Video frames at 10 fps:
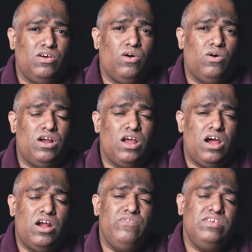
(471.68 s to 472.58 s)
or
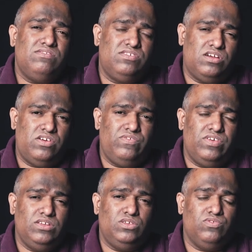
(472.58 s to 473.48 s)
are we
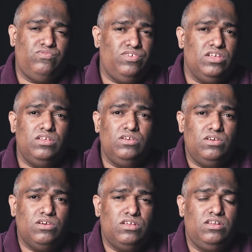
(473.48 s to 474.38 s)
serving to feel
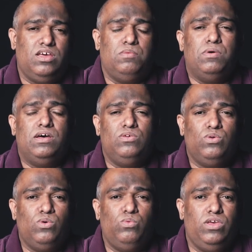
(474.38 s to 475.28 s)
good about
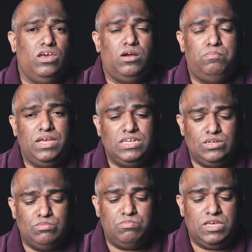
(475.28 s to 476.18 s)
who we are made
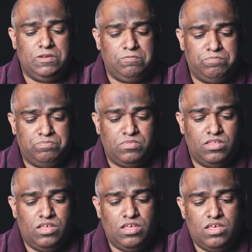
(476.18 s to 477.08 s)
to be?
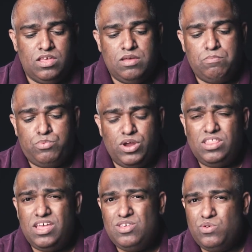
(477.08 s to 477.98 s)
Pray
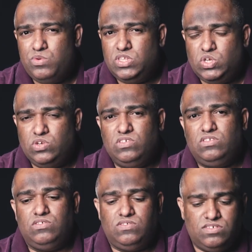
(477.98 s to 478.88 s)
that you would choose
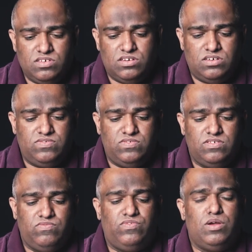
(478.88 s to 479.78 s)
to serve
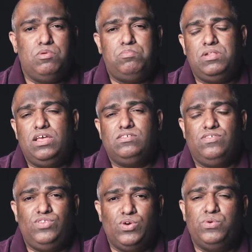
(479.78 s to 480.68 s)
from a place
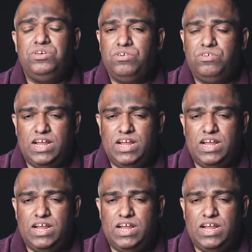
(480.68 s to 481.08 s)
of knowing your